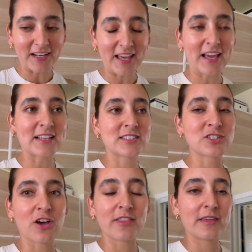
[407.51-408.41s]
Like, I
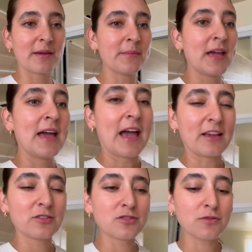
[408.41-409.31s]
saw them. I
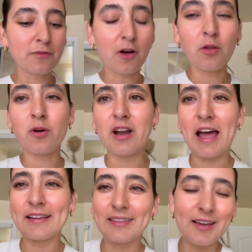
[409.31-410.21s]
used to follow her.
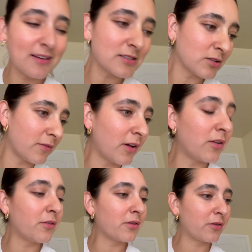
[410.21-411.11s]
I think I still
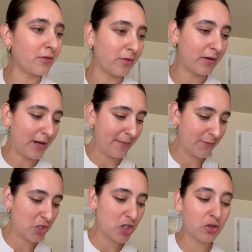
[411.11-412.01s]
follow the girl.
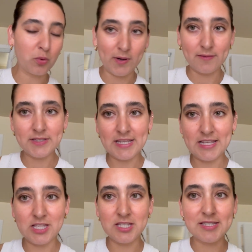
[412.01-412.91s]
She thrifts and
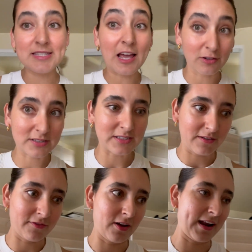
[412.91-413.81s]
then she sells
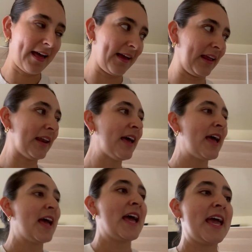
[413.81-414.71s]
stuff online.
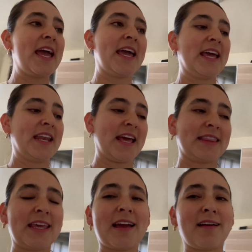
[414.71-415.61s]
And I
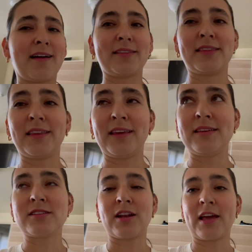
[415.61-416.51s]
think I got
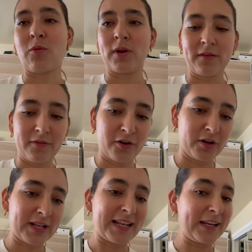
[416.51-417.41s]
these on like one of her
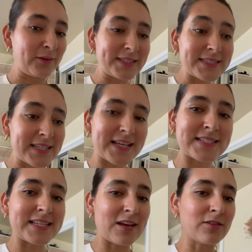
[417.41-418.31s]
clearance
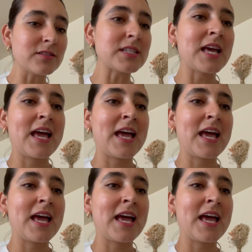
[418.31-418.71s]
sales.